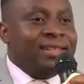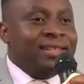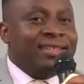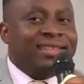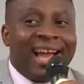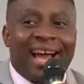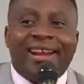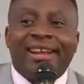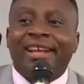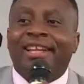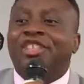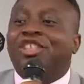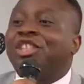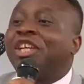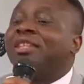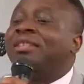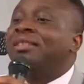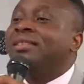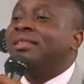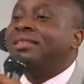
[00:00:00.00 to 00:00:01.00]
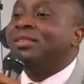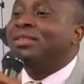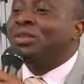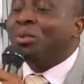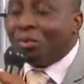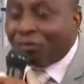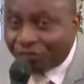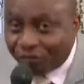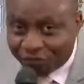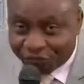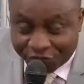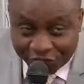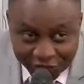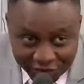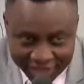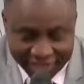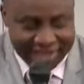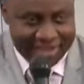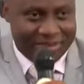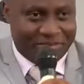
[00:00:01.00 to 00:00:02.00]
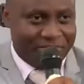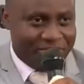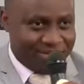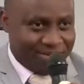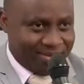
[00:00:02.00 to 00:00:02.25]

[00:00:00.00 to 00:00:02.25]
direction to Philip.